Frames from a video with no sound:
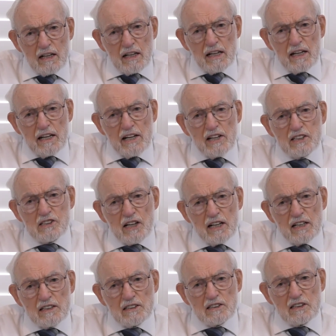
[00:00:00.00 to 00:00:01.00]
He
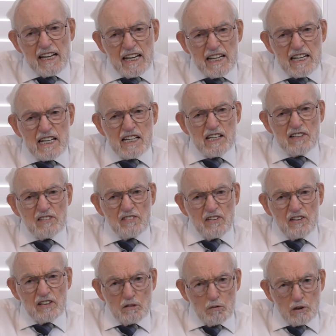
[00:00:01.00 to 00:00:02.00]
says,
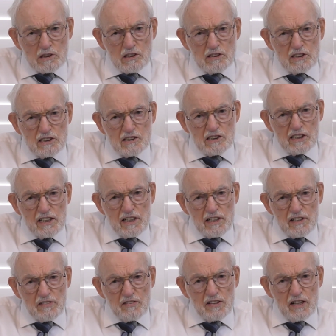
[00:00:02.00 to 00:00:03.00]
Eve was
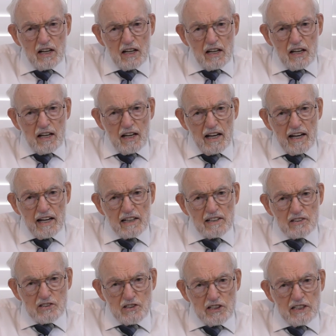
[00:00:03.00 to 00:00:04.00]
deceived
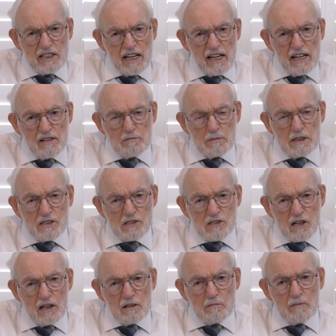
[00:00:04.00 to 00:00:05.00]
and she gave me
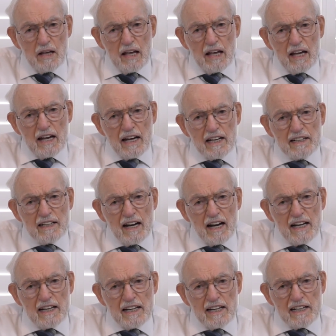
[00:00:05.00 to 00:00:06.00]
some and
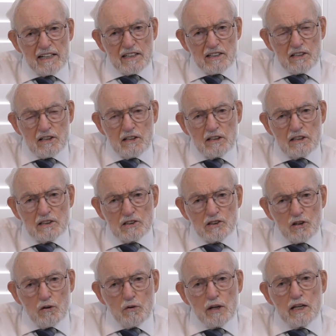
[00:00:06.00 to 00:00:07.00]
I ate.
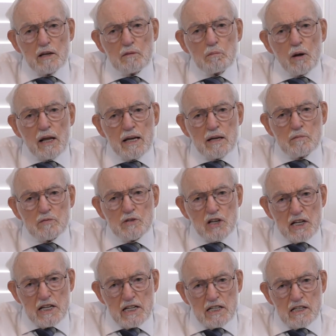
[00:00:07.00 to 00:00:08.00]
So he blames
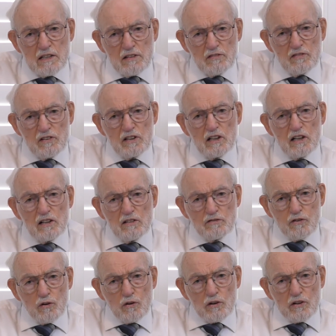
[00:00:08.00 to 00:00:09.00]
Eve
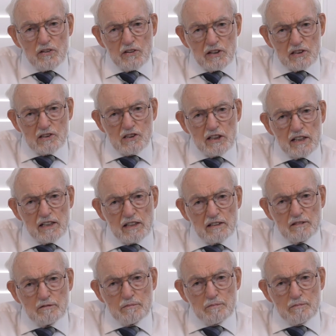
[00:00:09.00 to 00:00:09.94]
for the sin.